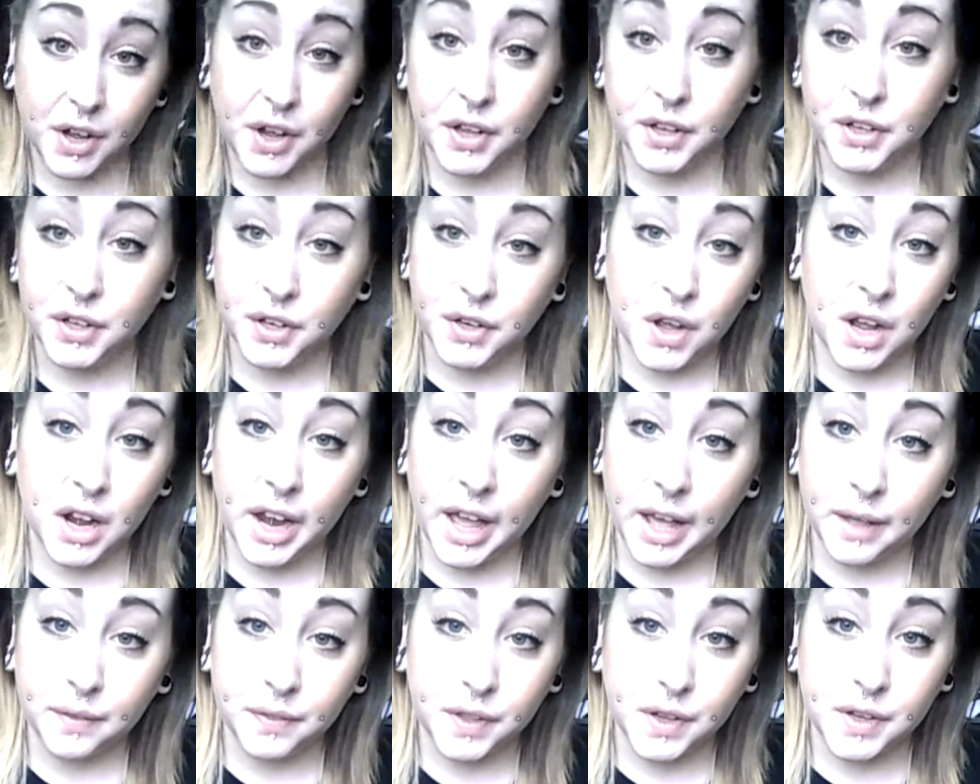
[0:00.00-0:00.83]
know, you're not
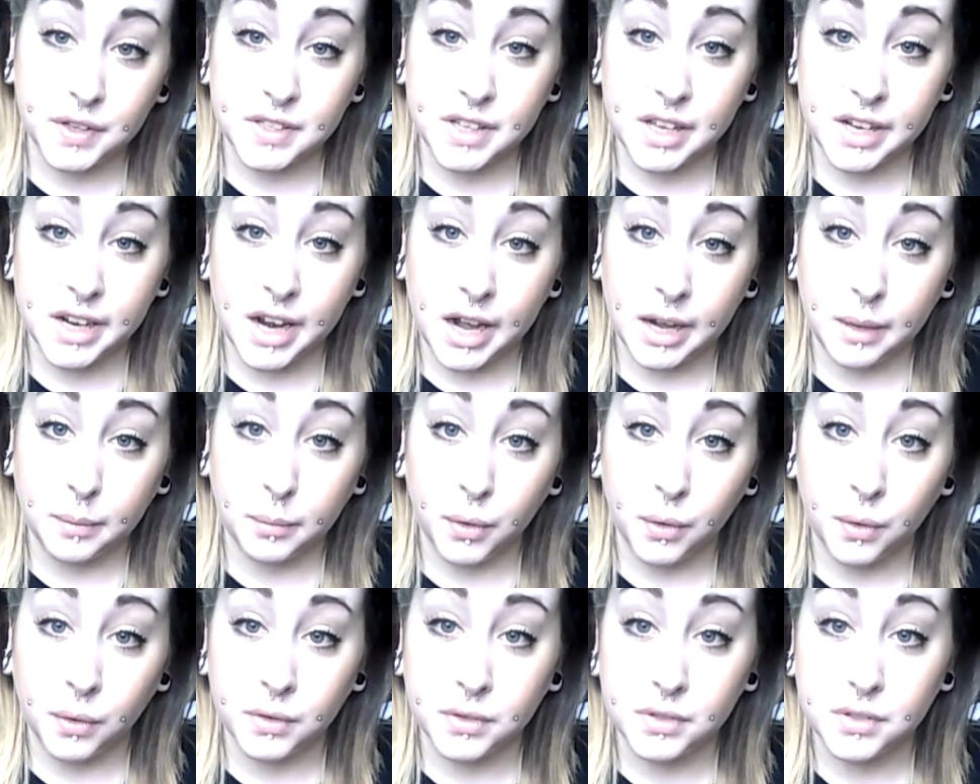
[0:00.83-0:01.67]
allowed those in
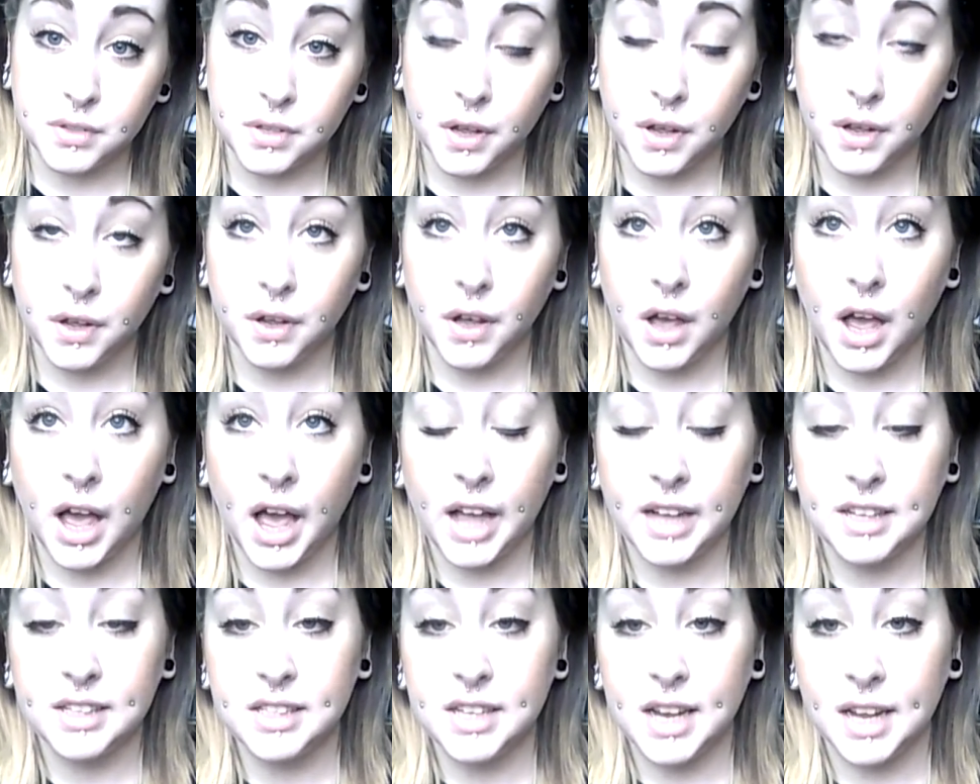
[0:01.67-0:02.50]
anymore. So I
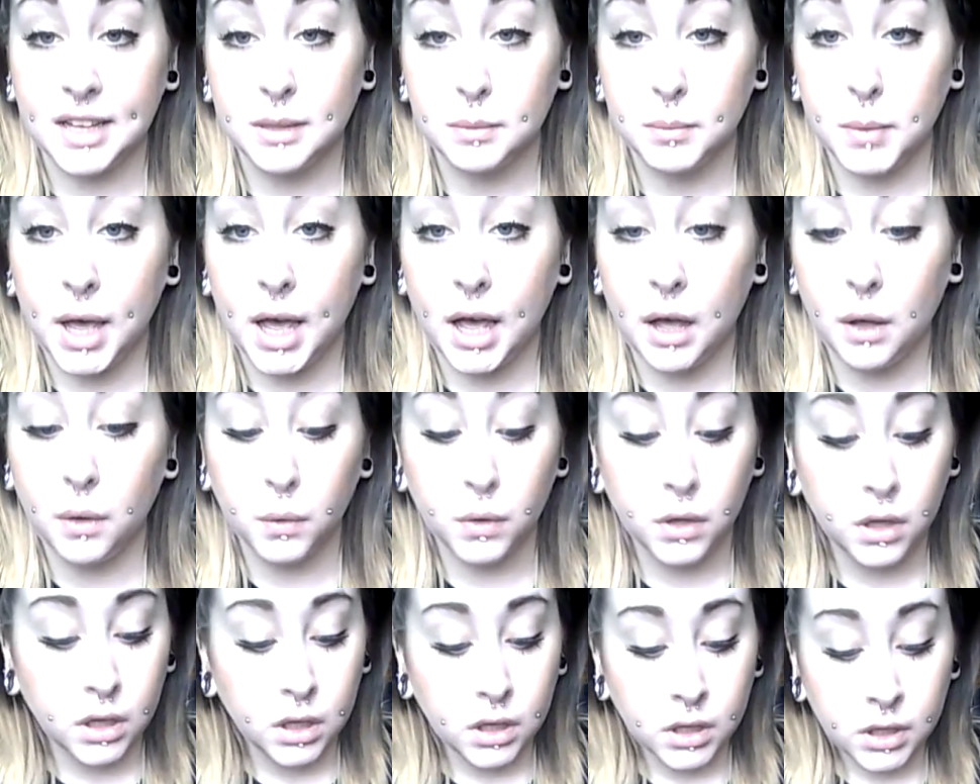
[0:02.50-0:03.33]
had to take them
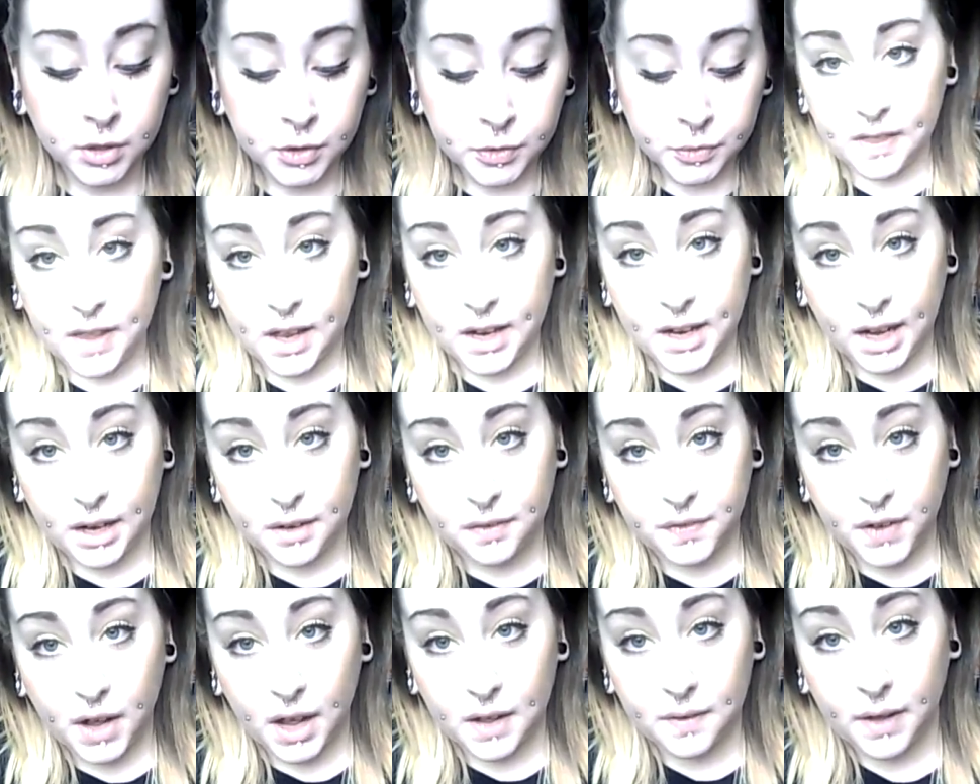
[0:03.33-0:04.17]
out. I then had
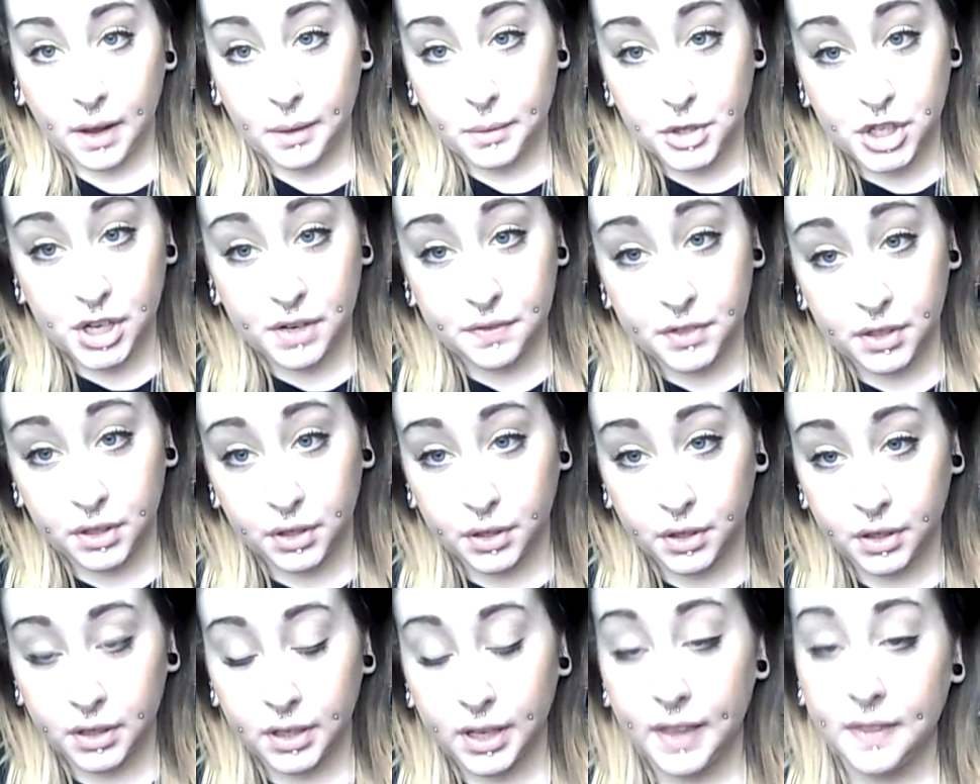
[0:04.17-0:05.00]
a 5-hour shift
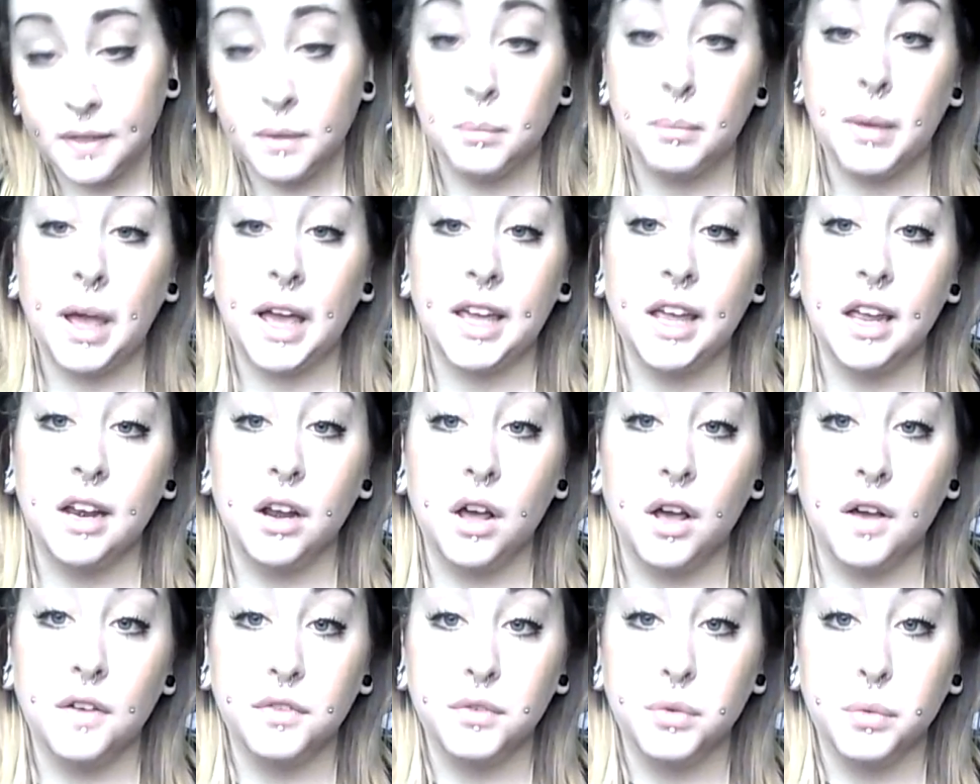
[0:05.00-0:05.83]
and couldn't get them back
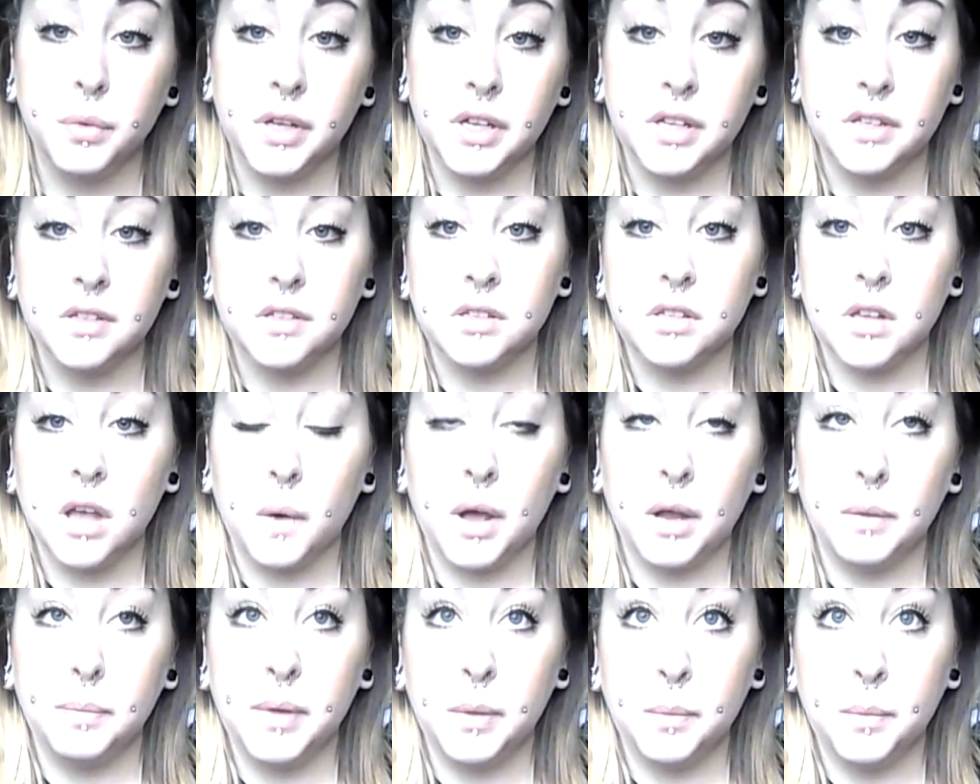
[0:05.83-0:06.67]
in afterwards.
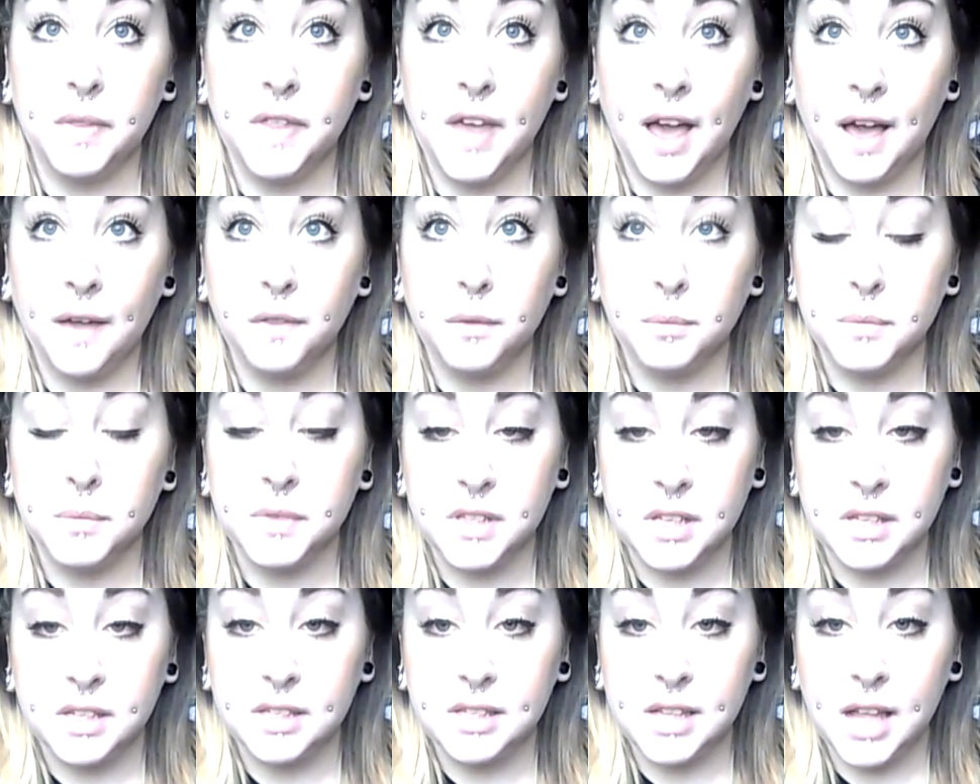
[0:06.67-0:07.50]
So I'd been without them
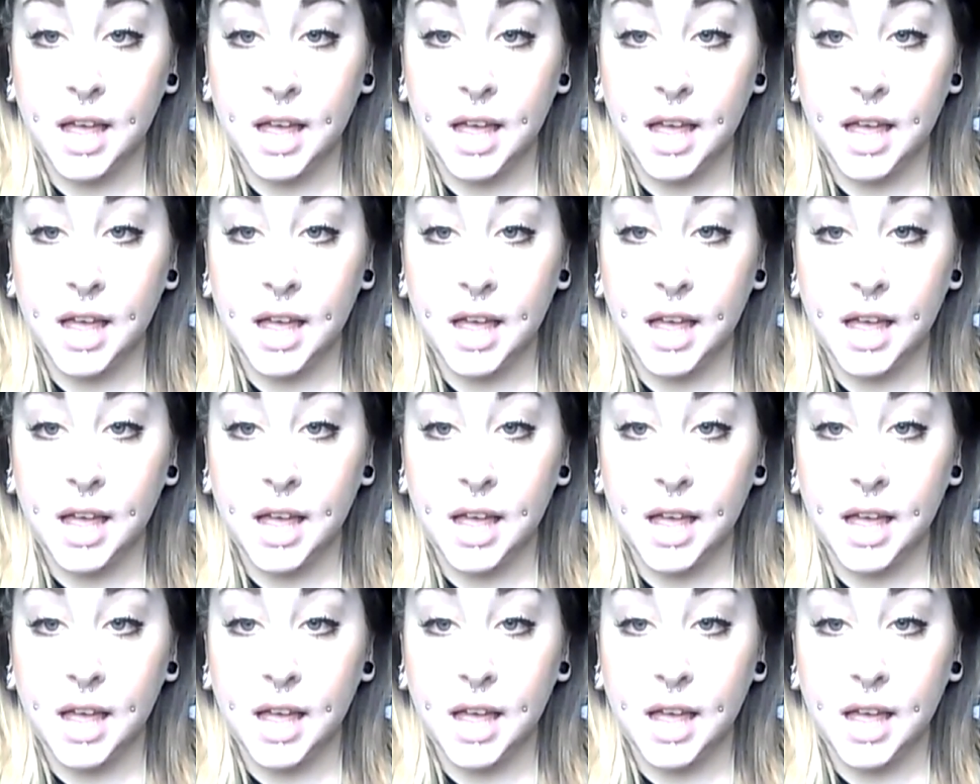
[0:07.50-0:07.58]
since